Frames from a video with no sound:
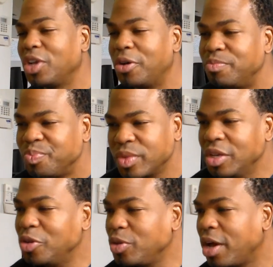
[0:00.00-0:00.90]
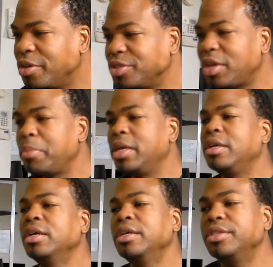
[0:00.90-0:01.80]
So, who knows? I
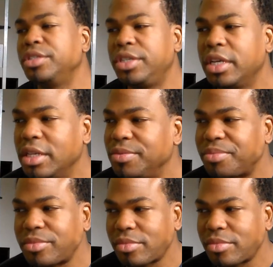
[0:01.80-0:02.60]
mean, shit.